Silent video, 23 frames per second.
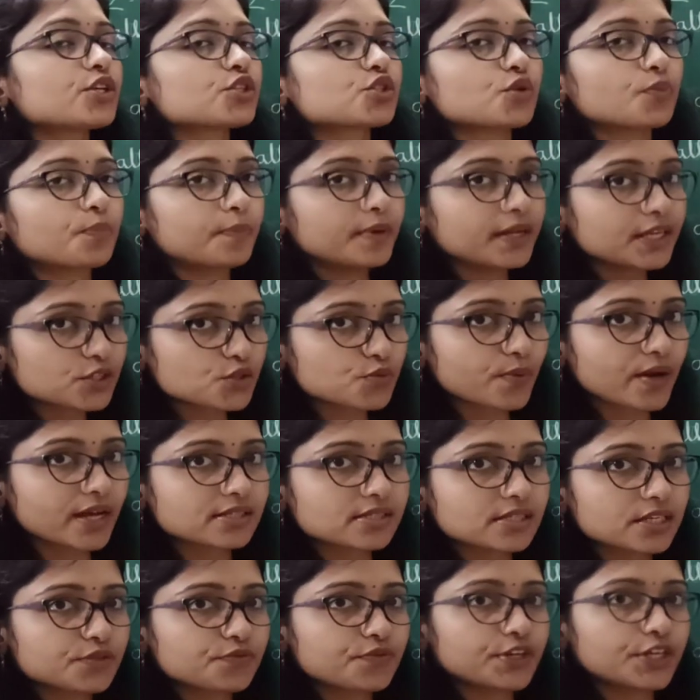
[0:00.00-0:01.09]
So please watch
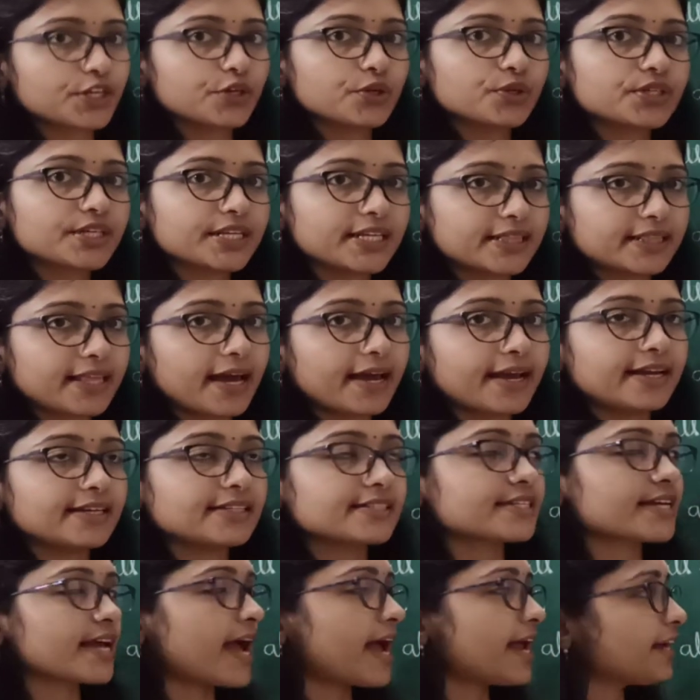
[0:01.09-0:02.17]
this video till the
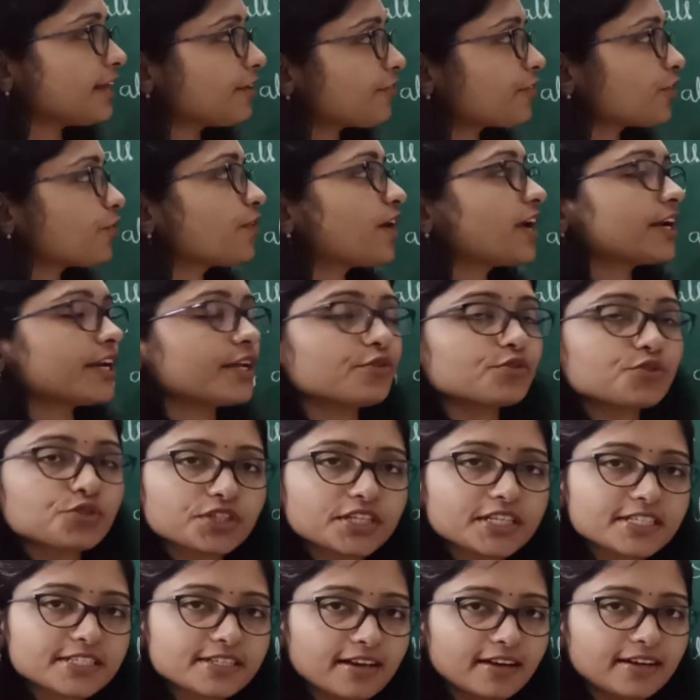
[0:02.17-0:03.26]
end, and if you are new to
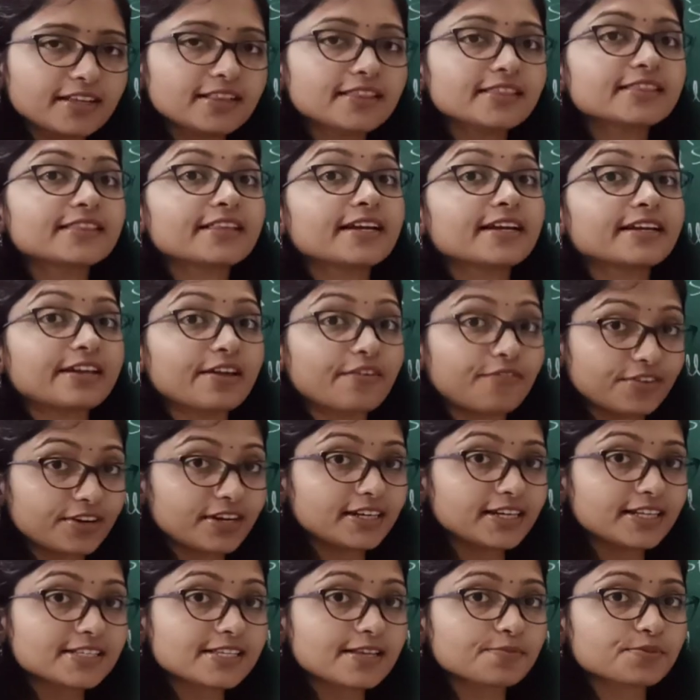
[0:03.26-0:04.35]
this channel, then
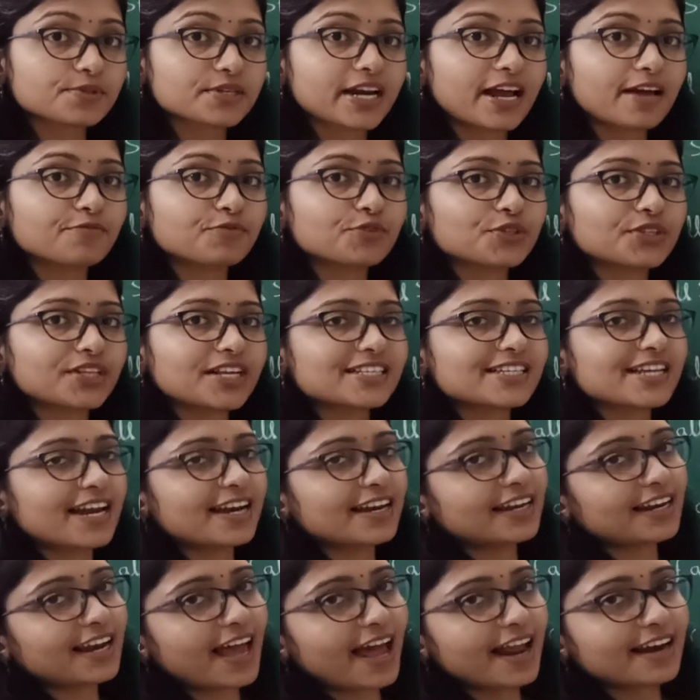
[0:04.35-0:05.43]
definitely subscribe to the
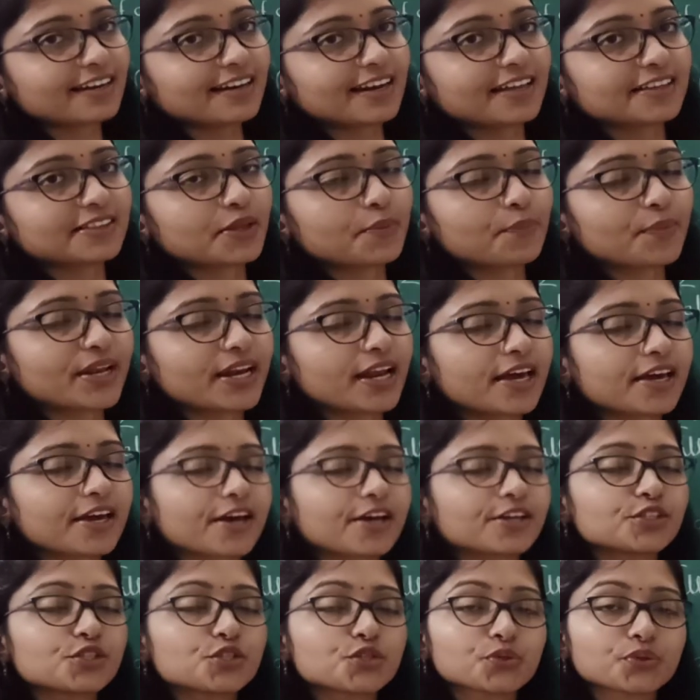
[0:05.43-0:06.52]
channel and click the bell
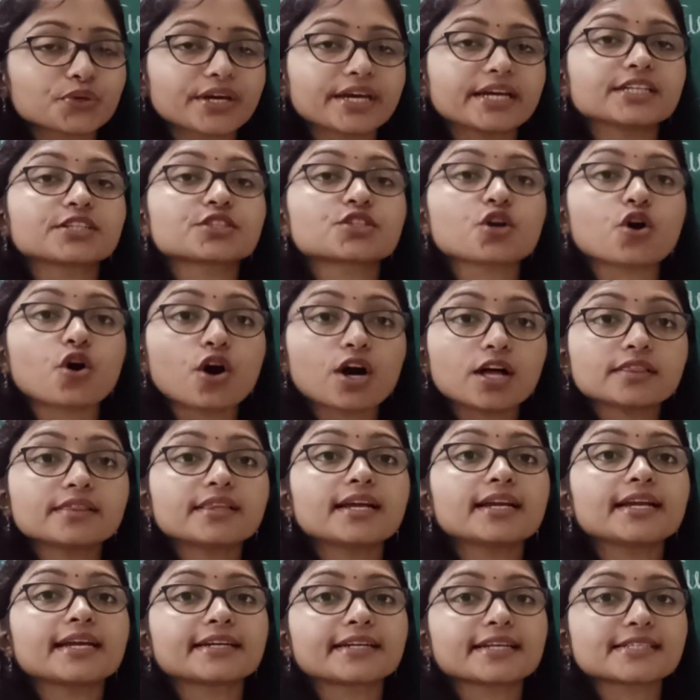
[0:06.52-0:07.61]
icon to get all the
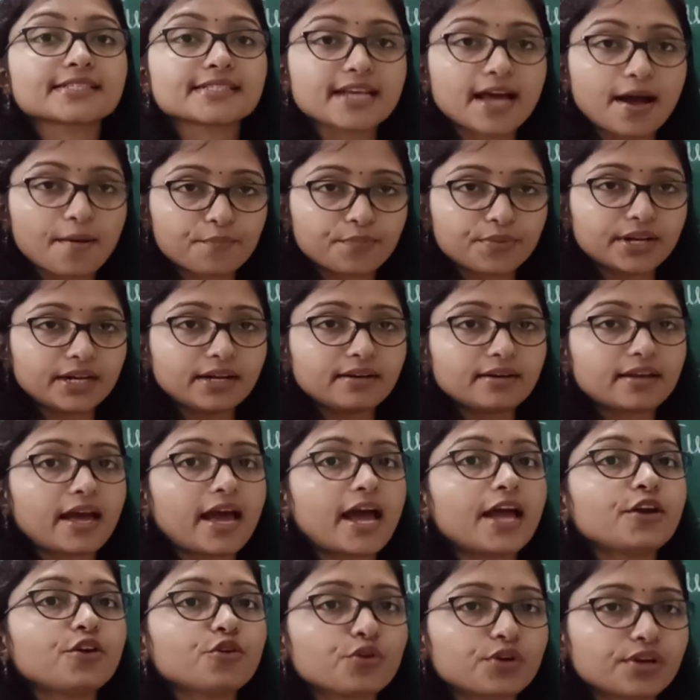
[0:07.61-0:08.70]
latest update
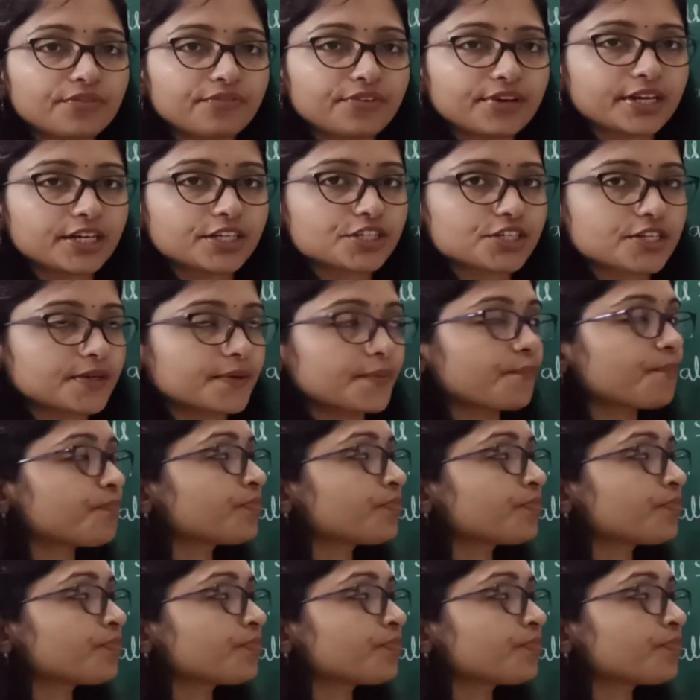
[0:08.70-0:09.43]
and notification.